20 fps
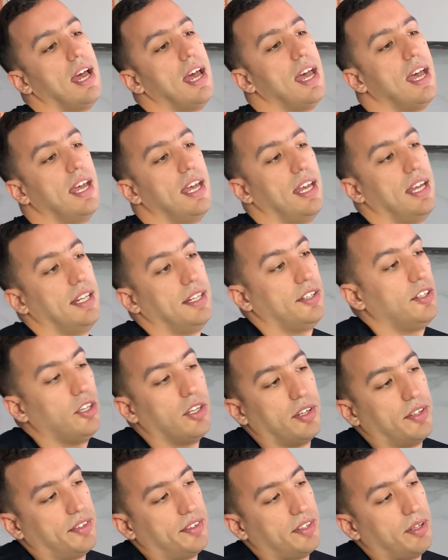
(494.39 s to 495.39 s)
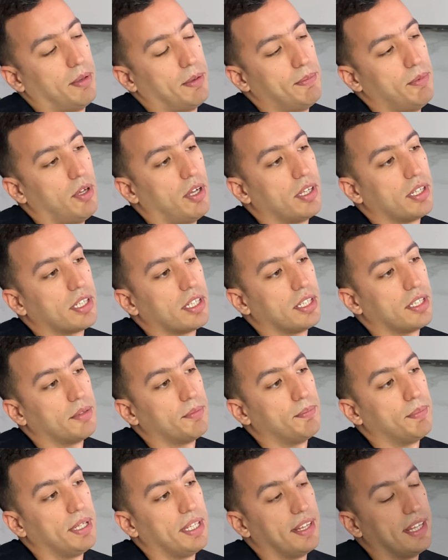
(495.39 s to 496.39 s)
And yeah, so my plant can
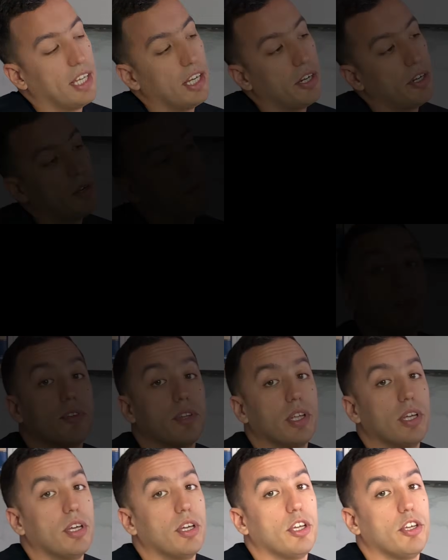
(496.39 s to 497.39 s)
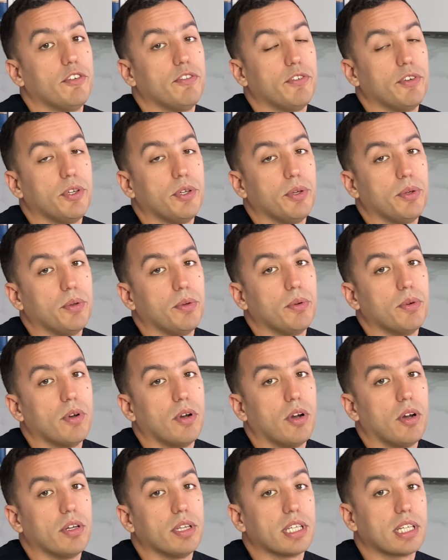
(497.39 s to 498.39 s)
be there. Also, if you
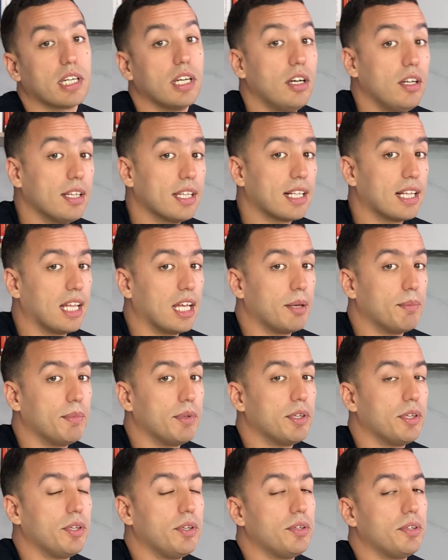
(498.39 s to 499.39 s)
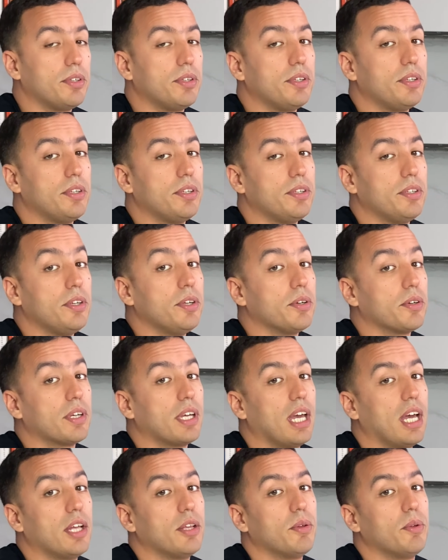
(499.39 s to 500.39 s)
are in a colder climate, you
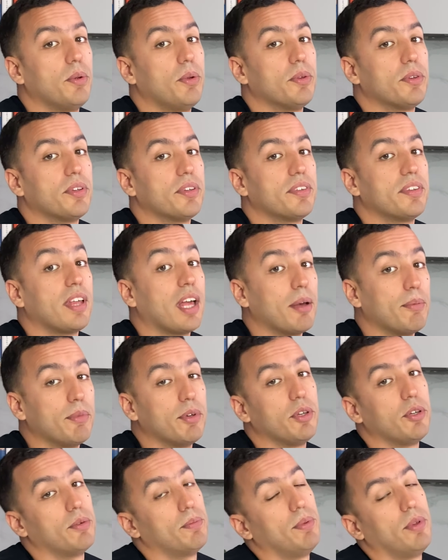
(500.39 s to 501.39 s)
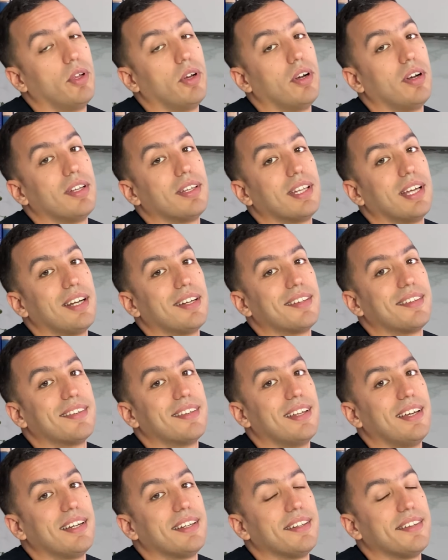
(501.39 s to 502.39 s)
can also summer your plant
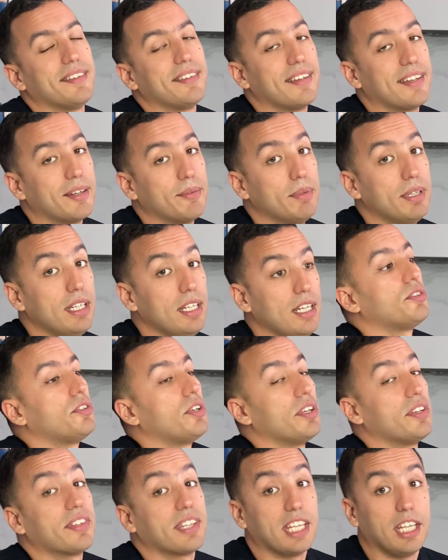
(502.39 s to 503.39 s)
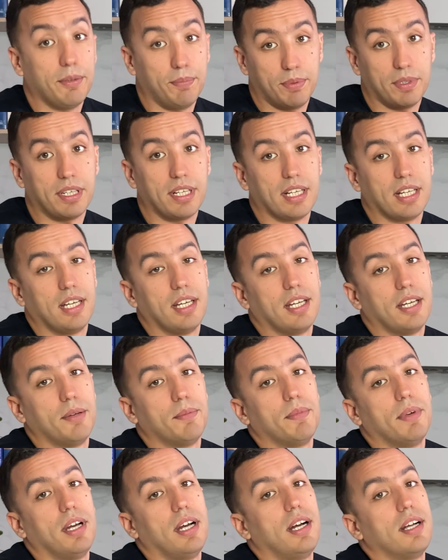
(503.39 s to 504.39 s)
outside in summer. Just keep it
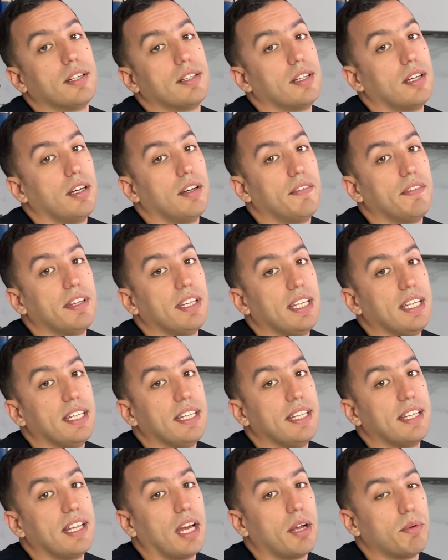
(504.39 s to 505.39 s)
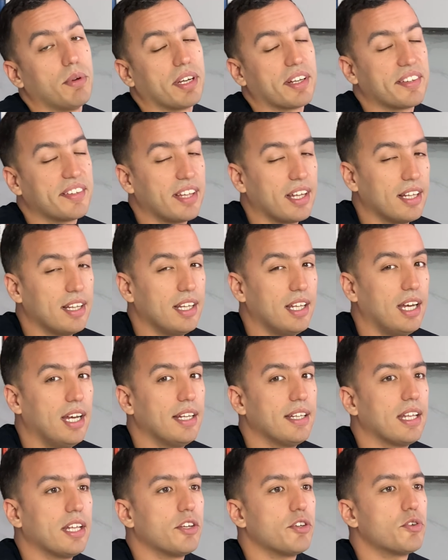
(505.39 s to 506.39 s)
out of the direct sunlight
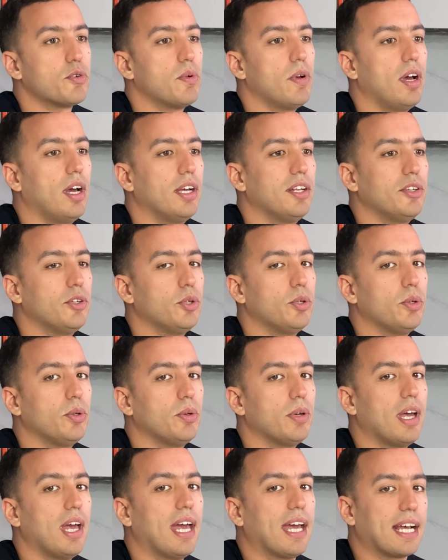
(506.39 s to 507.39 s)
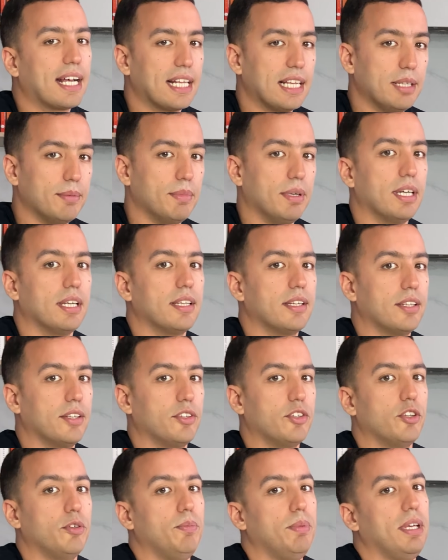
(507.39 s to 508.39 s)
and try to acclimate it
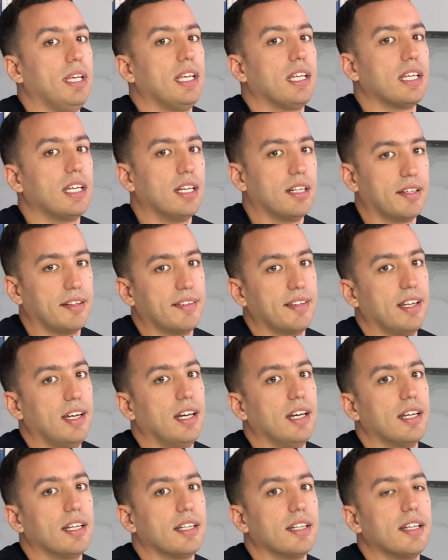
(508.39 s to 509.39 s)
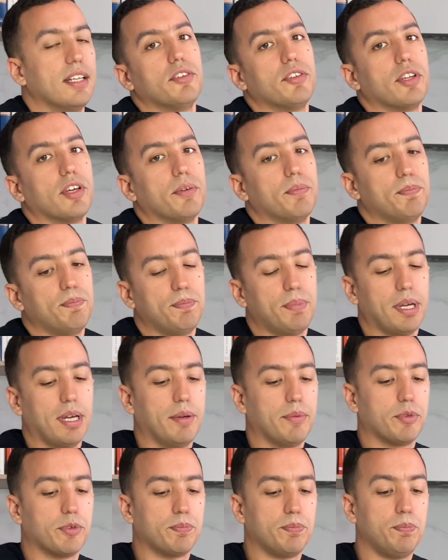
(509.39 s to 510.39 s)
to being outside. So
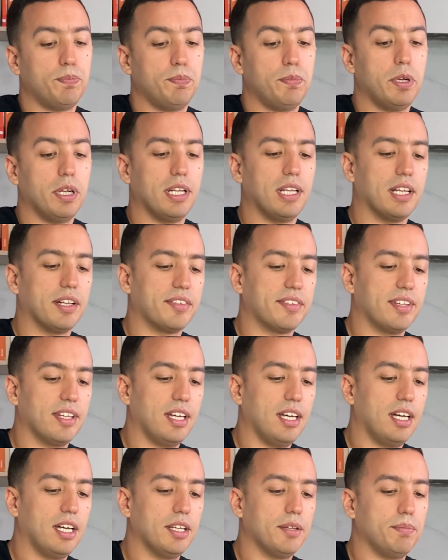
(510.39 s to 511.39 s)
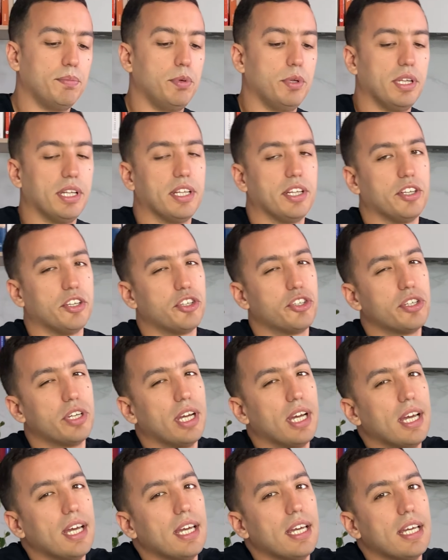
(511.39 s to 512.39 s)
perhaps put it outside and put it in
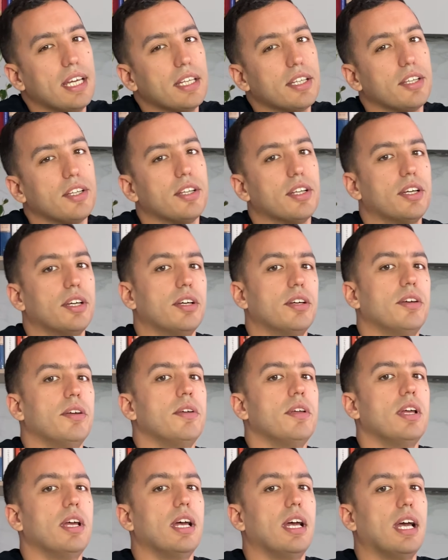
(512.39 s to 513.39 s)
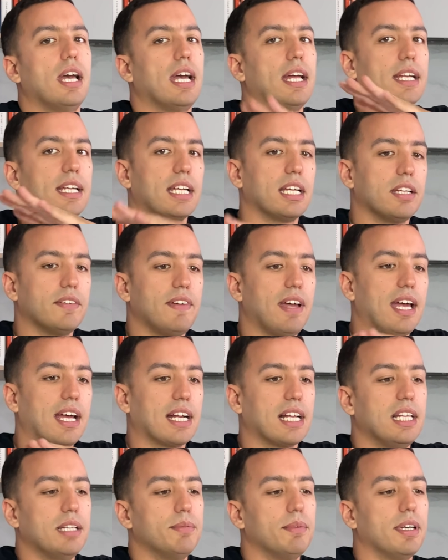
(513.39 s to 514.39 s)
shade, and kind of
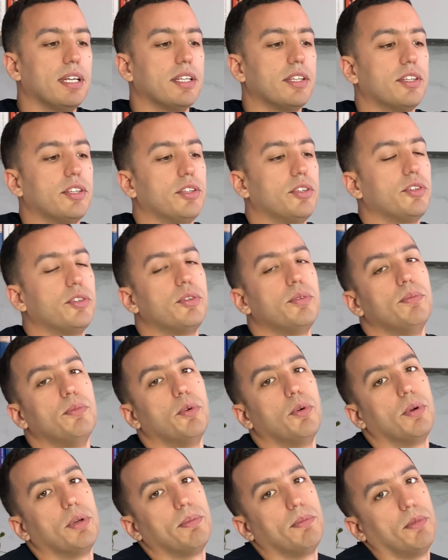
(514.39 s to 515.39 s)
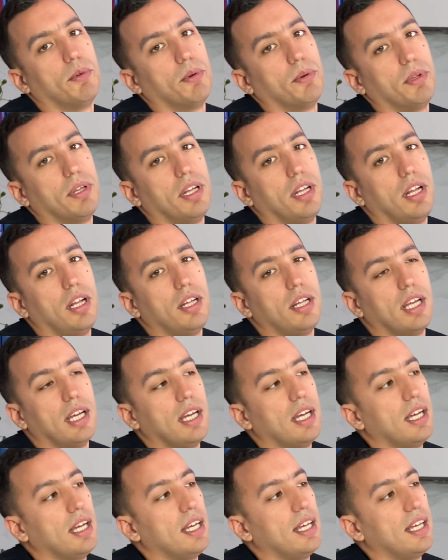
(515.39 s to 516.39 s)
acclimate it to more and more
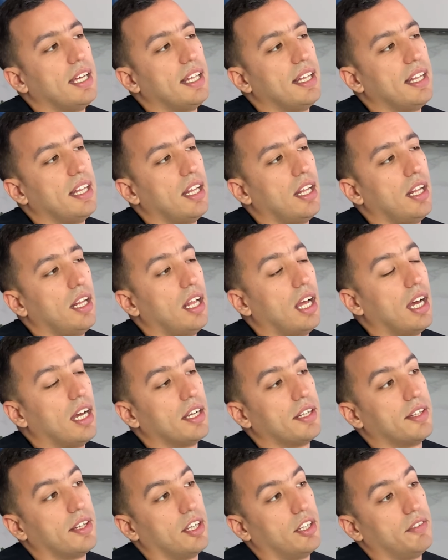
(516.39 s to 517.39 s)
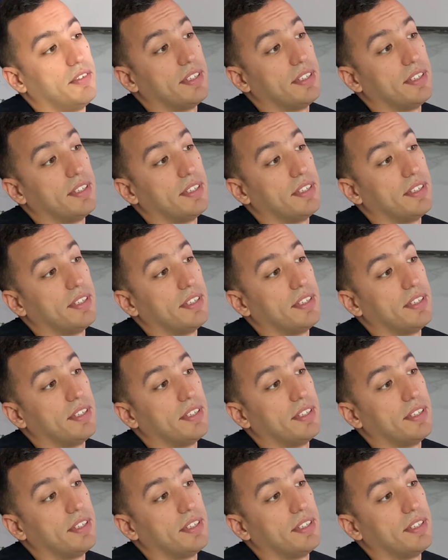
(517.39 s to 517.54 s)
light over